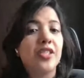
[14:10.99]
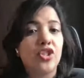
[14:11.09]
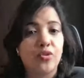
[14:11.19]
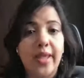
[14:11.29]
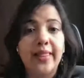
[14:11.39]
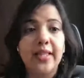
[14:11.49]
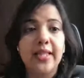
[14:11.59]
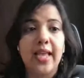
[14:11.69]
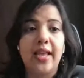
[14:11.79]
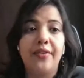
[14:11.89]
strengthen
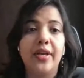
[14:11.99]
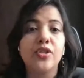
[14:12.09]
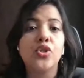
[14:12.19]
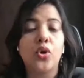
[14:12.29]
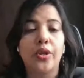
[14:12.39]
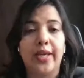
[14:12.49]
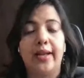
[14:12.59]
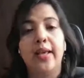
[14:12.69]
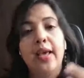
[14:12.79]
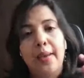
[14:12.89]
the area so
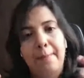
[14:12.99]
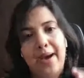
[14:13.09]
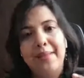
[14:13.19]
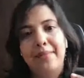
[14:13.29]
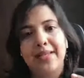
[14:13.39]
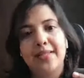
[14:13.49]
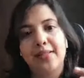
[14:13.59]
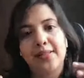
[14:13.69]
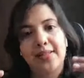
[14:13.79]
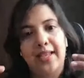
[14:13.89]
that my
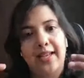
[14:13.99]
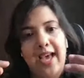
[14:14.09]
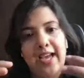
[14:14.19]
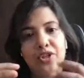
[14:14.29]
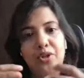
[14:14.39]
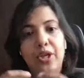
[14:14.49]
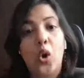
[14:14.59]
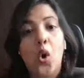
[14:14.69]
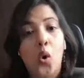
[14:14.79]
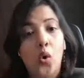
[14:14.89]
muscles can actually
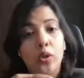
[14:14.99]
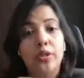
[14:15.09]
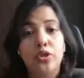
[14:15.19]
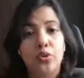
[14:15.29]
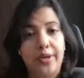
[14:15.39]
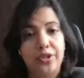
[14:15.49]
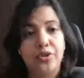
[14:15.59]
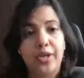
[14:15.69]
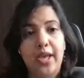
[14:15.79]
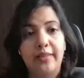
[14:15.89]
hold the joint
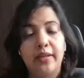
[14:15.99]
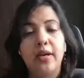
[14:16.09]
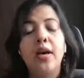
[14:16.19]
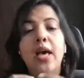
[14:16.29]
together,